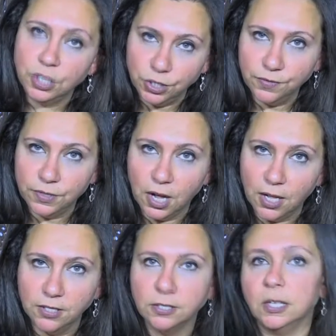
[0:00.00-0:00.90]

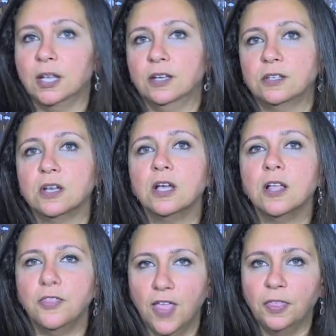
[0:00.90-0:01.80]
juveniles than
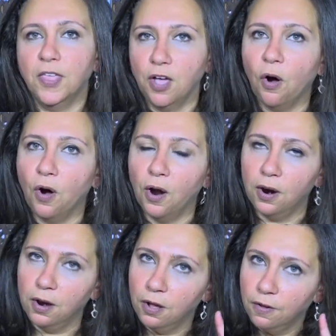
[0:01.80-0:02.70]
they
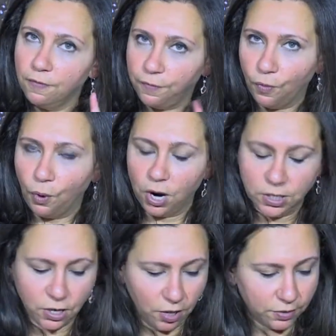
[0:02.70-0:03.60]
are for
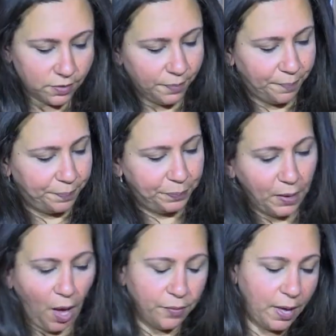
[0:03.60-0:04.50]
adults,
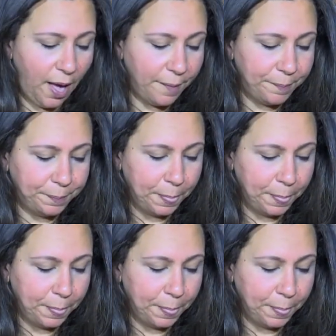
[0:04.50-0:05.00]
okay?